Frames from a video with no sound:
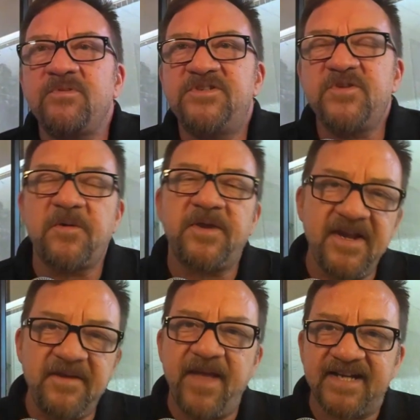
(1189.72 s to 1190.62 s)
So
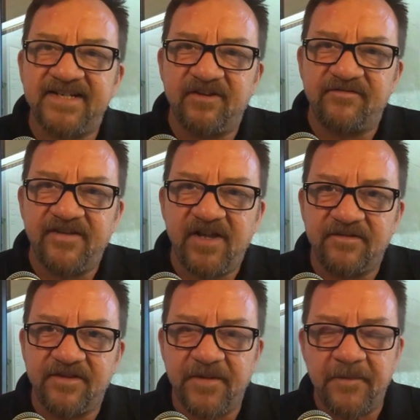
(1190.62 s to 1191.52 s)
getting back to
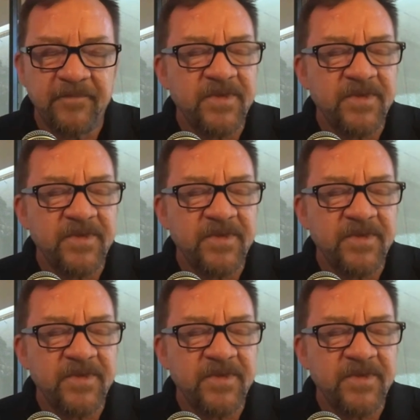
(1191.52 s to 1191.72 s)
alfalfa, though,